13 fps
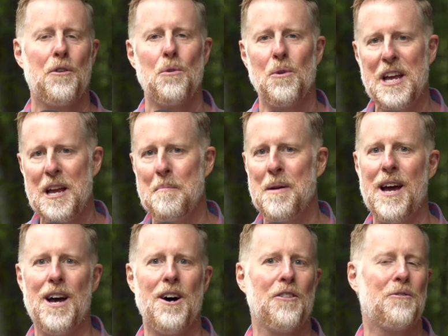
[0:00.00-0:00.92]
through
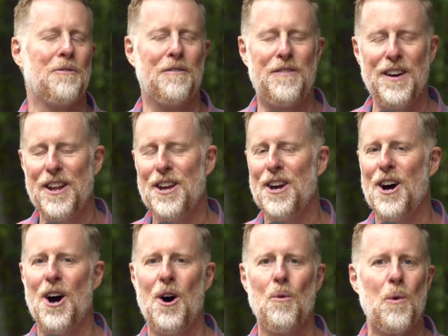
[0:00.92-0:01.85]
email, through
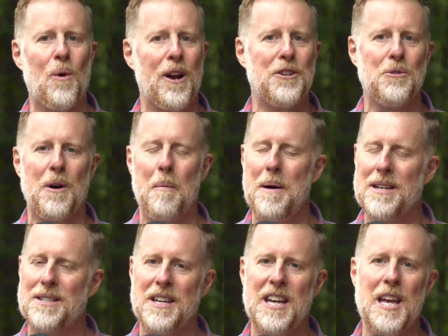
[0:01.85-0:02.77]
video. We want to do our
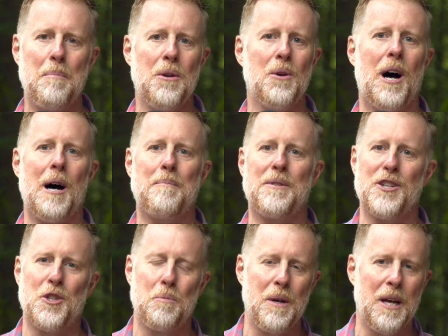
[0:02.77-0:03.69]
best to keep you up
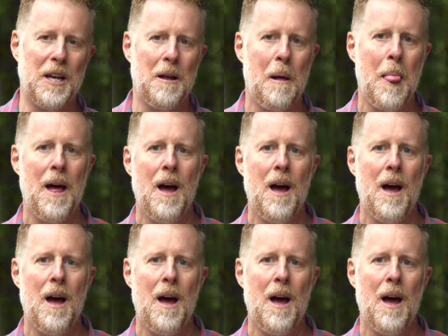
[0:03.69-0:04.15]
to speed.